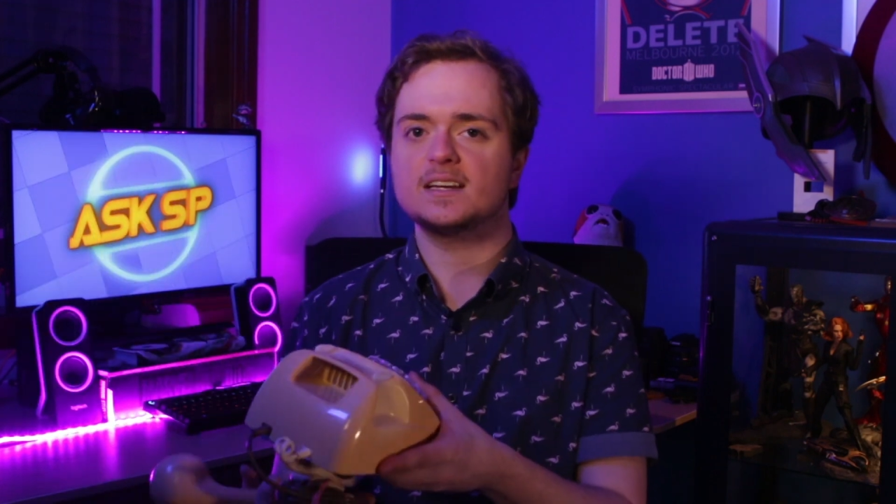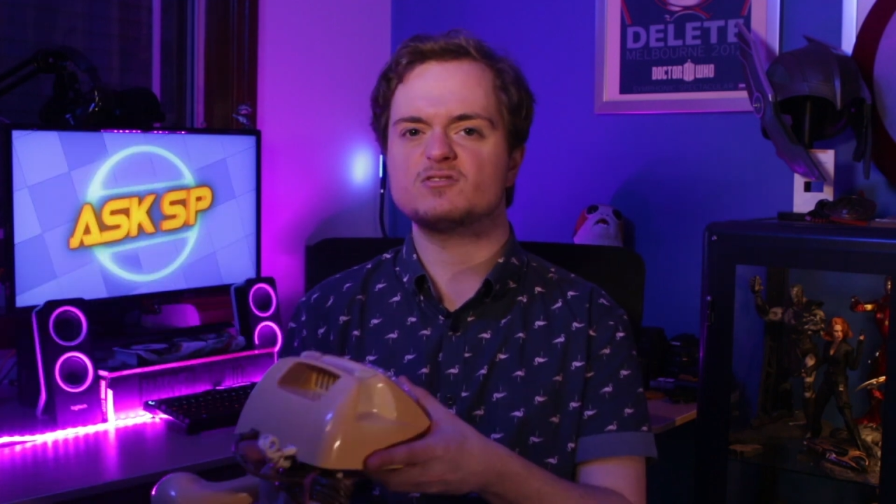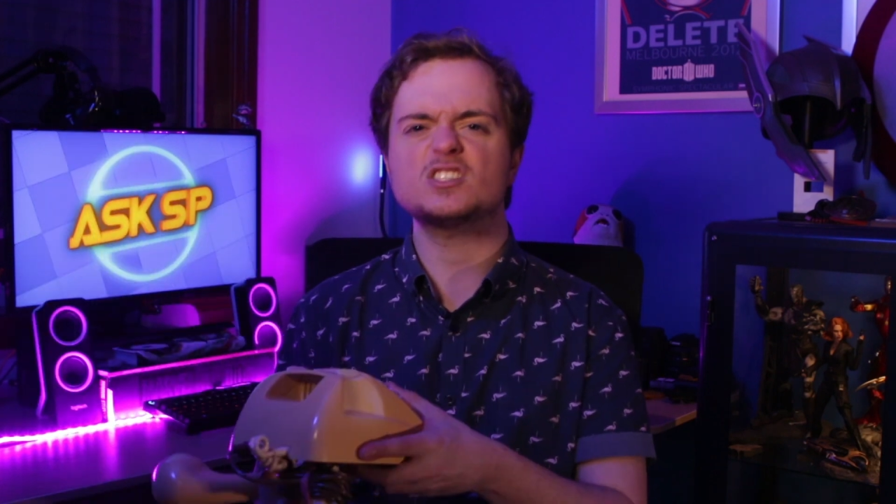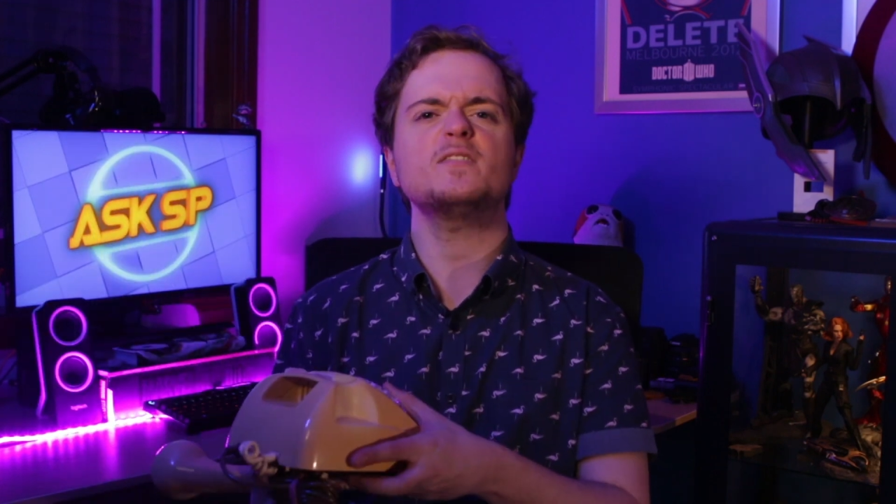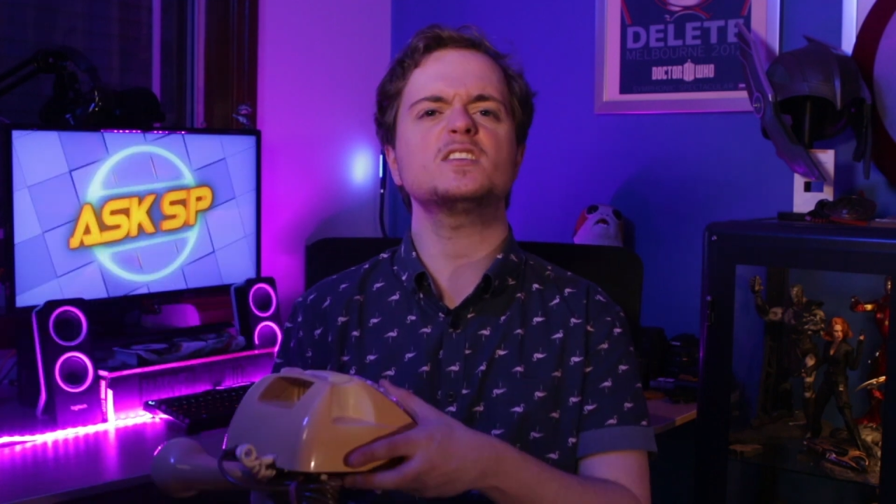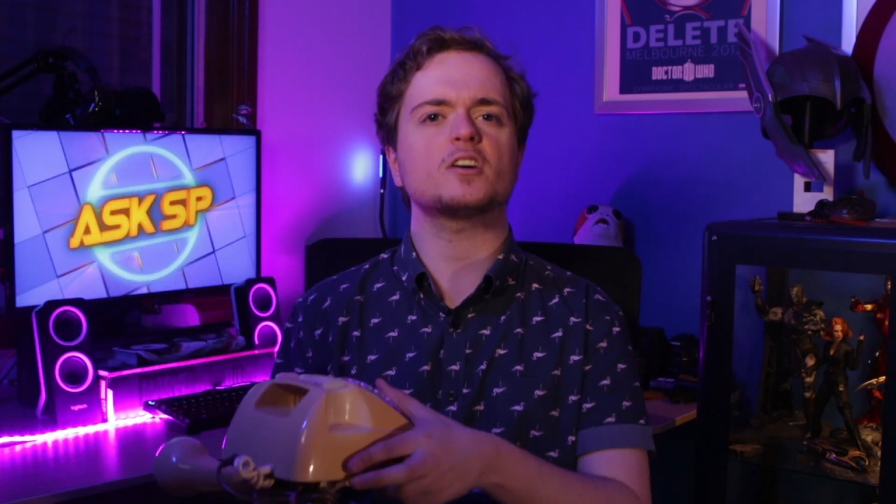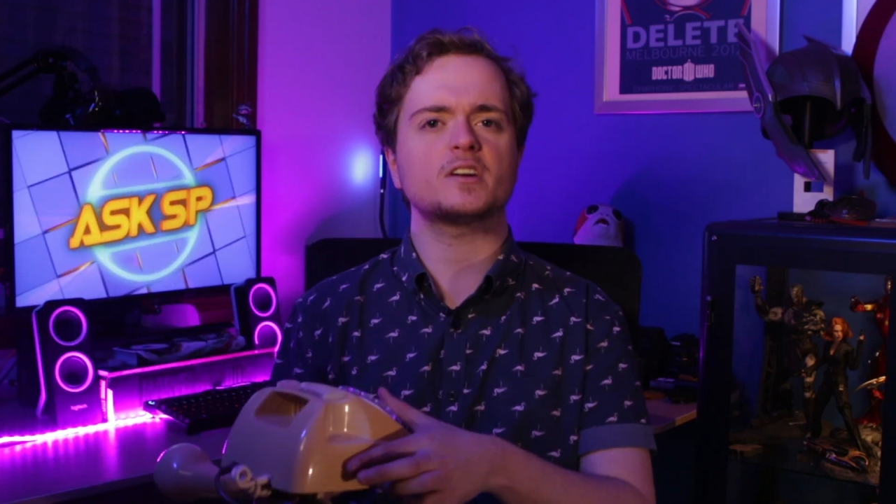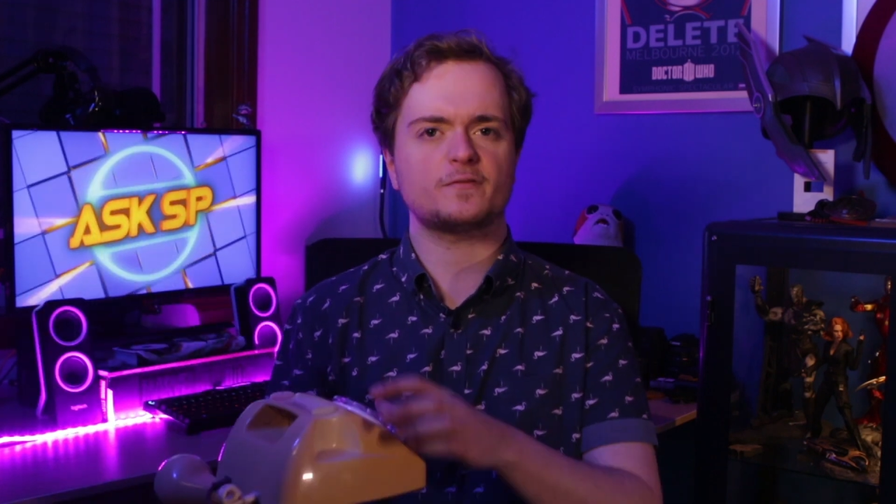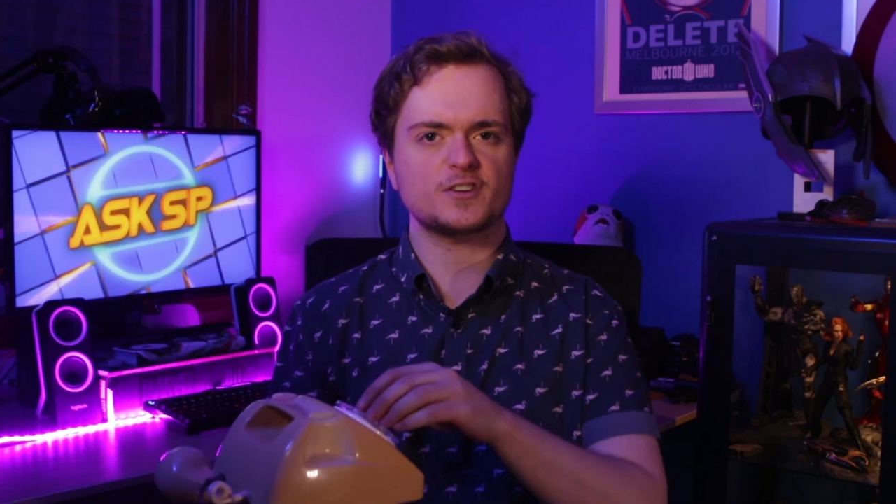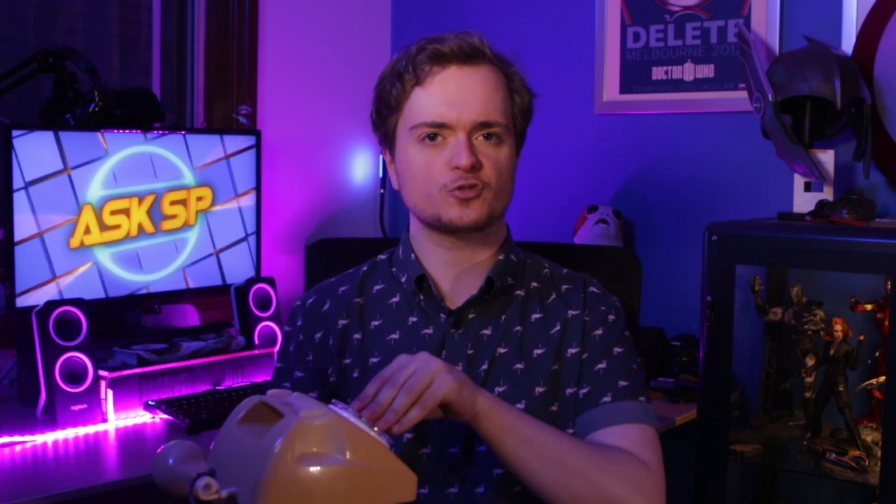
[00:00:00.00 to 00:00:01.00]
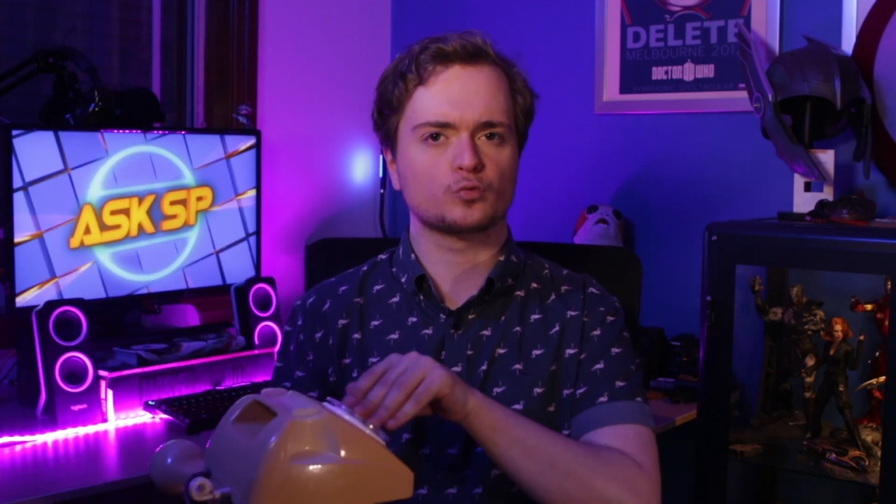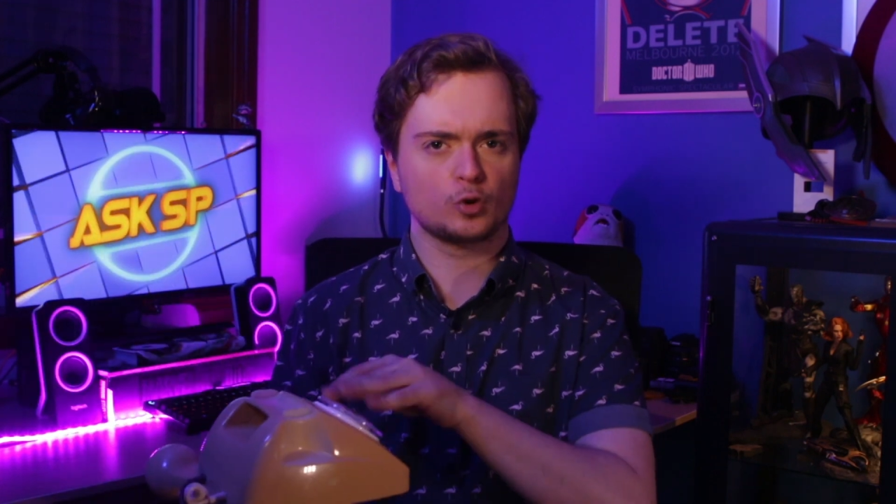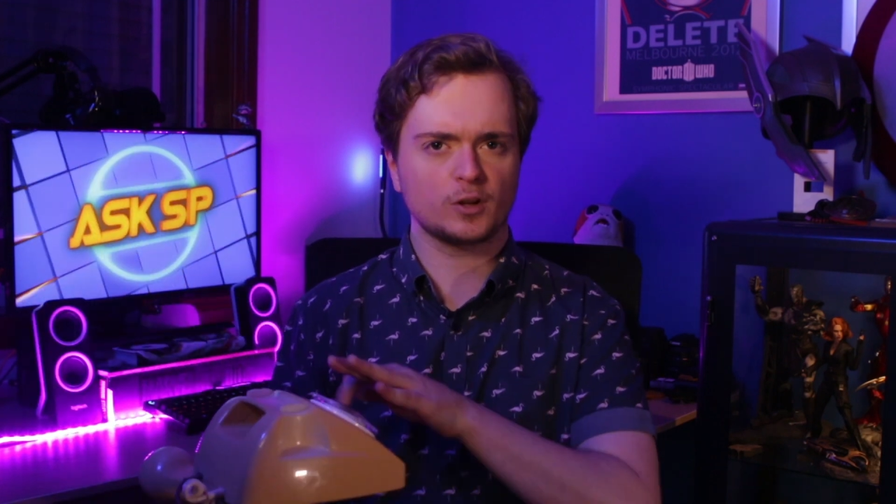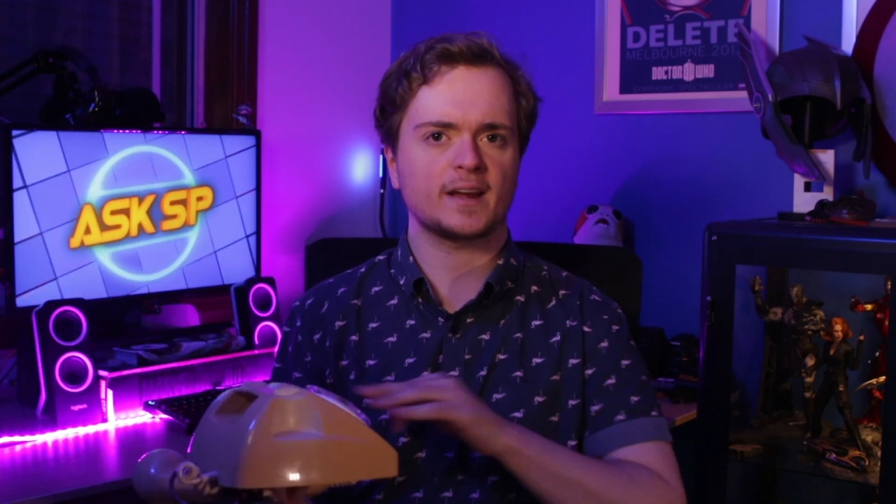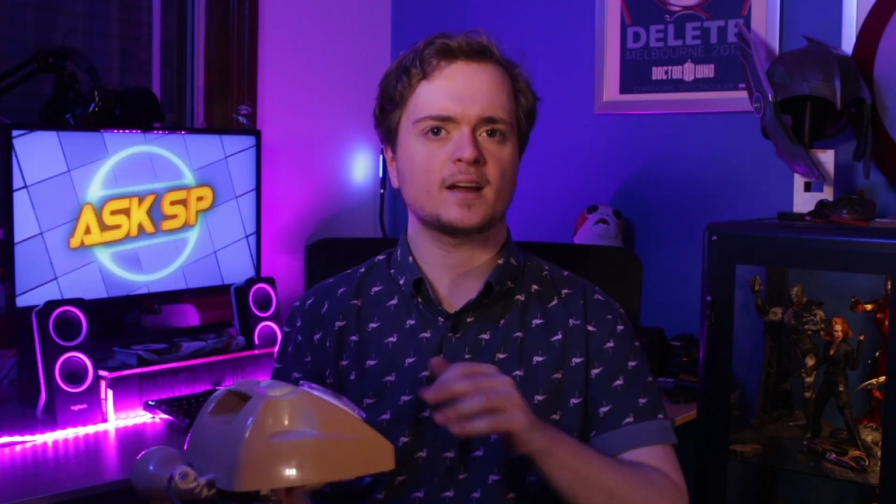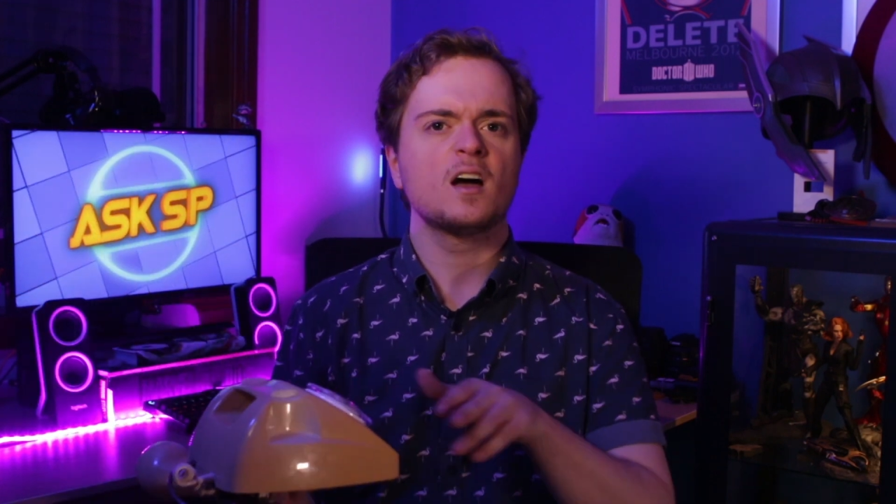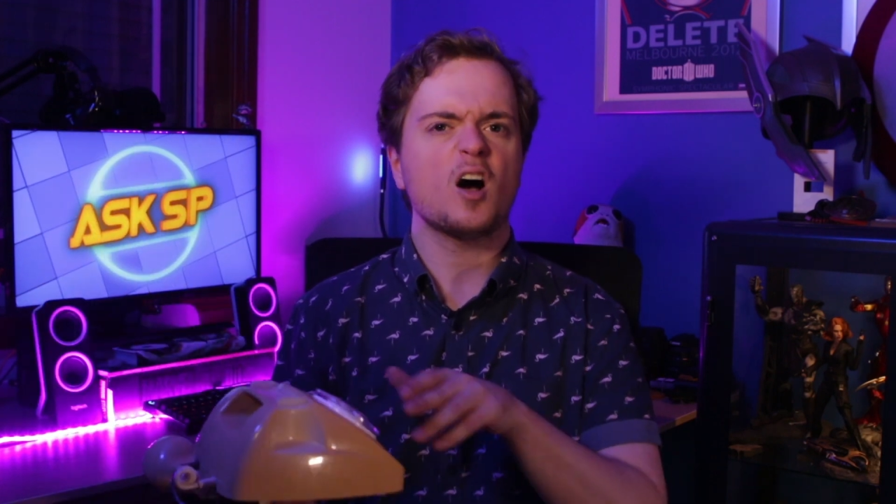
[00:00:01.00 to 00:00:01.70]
and see if he's got an official ruling